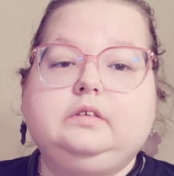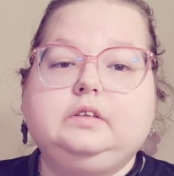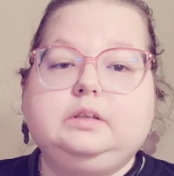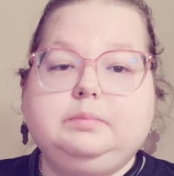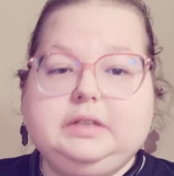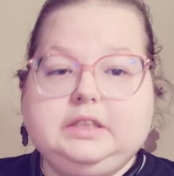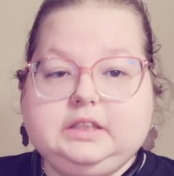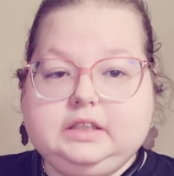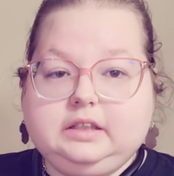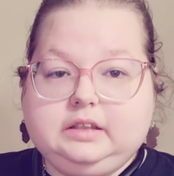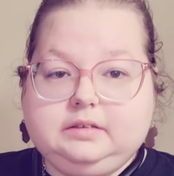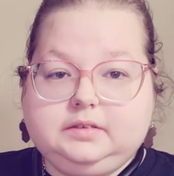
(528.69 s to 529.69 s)
So basically,
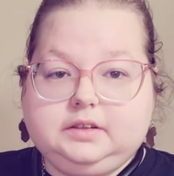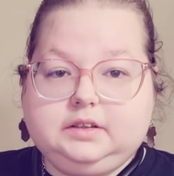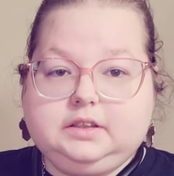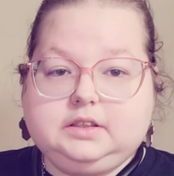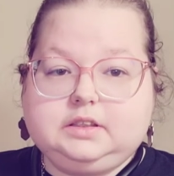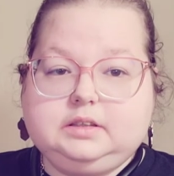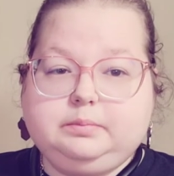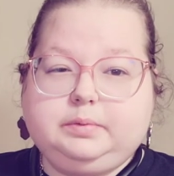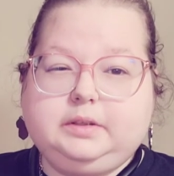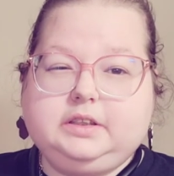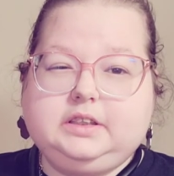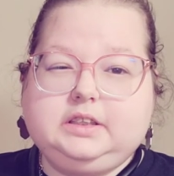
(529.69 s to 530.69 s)
I love all the Disney
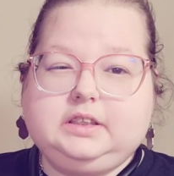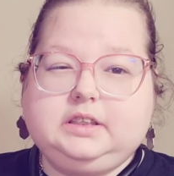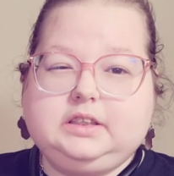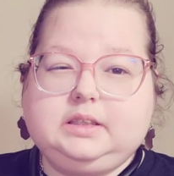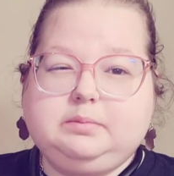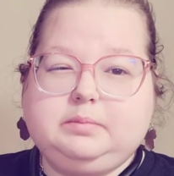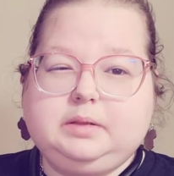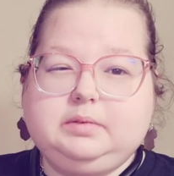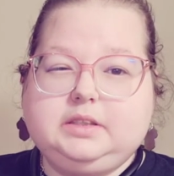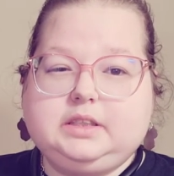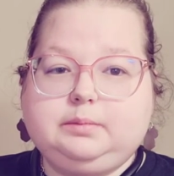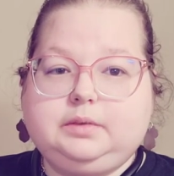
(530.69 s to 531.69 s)
princesses, except maybe
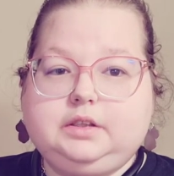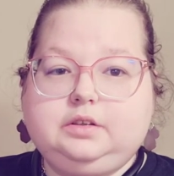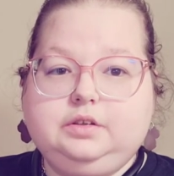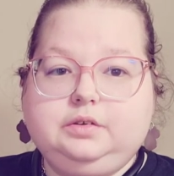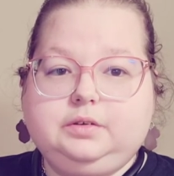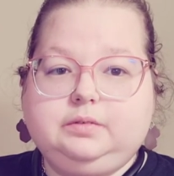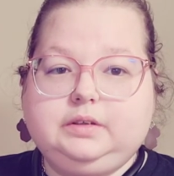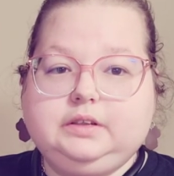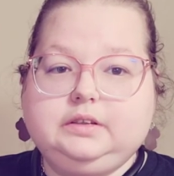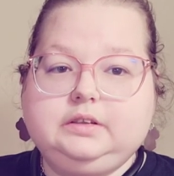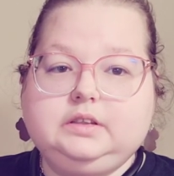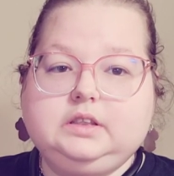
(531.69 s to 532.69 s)
some of the newer
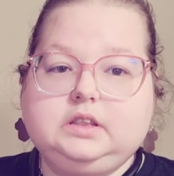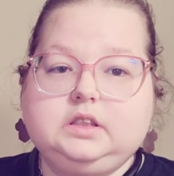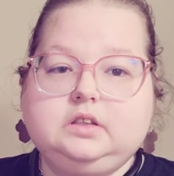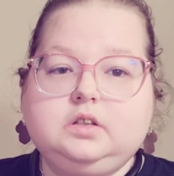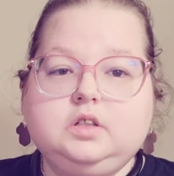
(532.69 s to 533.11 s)
ones.